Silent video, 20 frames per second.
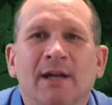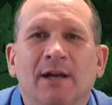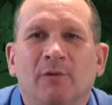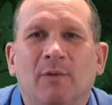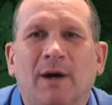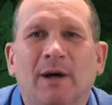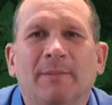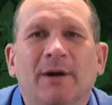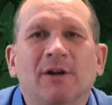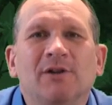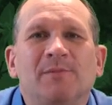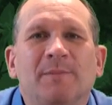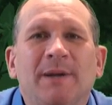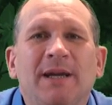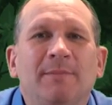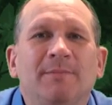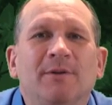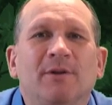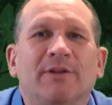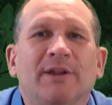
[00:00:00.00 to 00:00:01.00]
While most
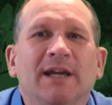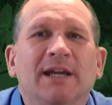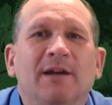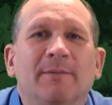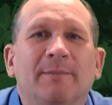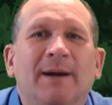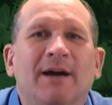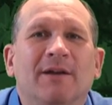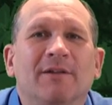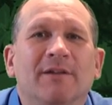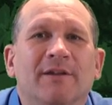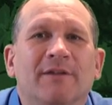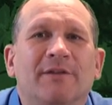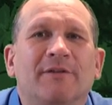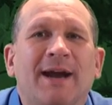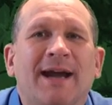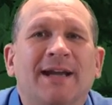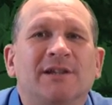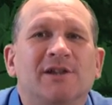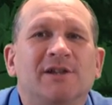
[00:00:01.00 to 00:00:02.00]
people think about the
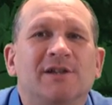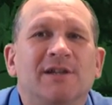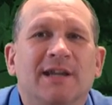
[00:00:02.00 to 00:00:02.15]
threats